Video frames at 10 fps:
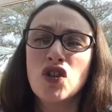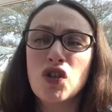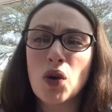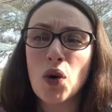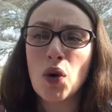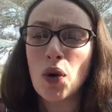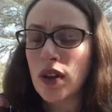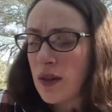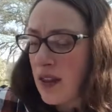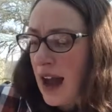So
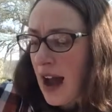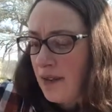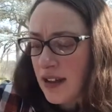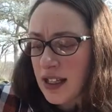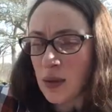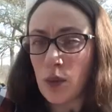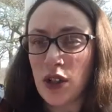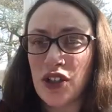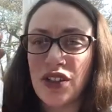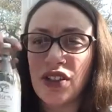they have this one,
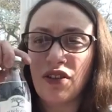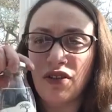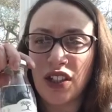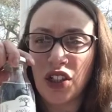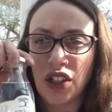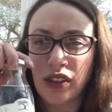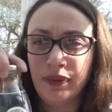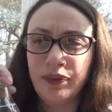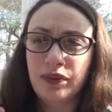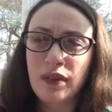which is their original,